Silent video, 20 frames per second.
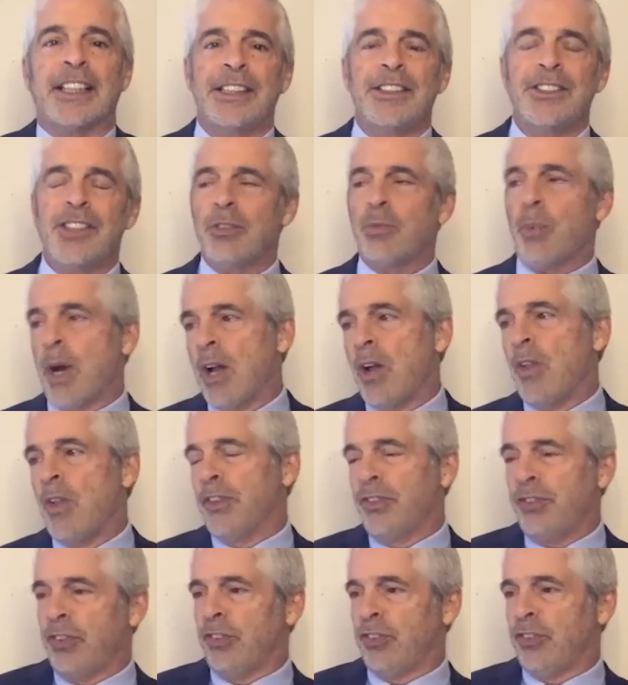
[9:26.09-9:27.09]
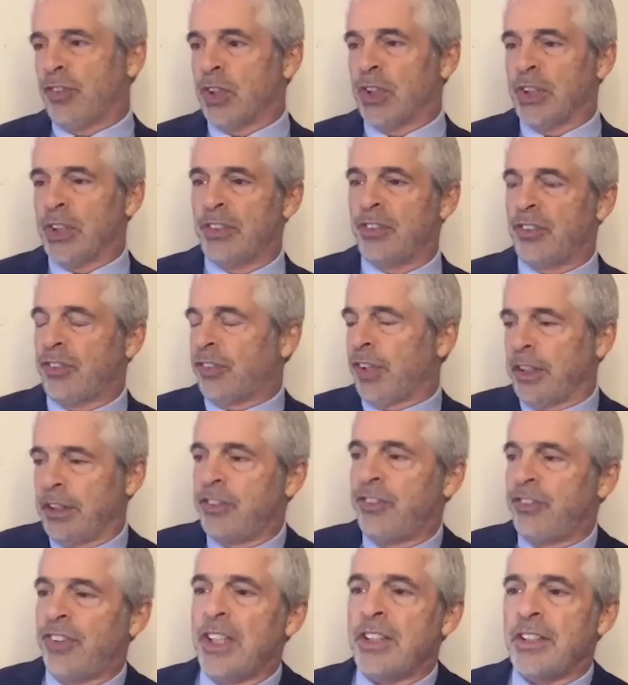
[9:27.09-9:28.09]
You just, well, this is good.
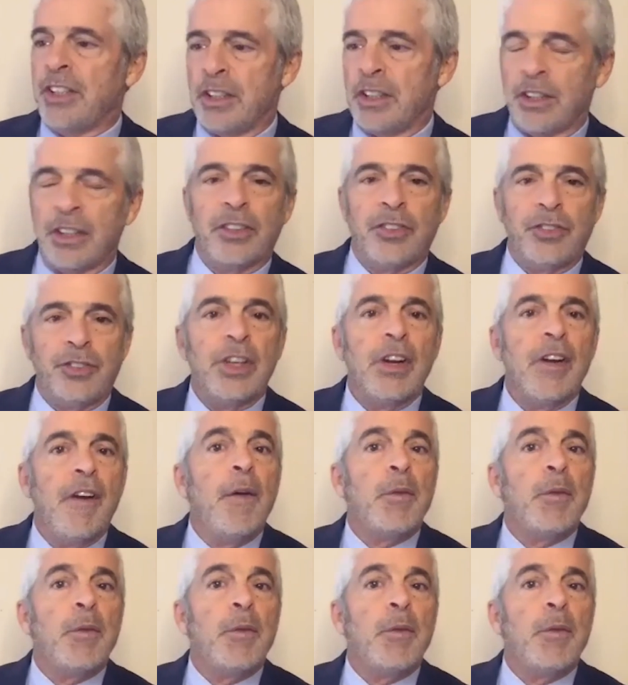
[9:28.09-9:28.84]
Studies say that this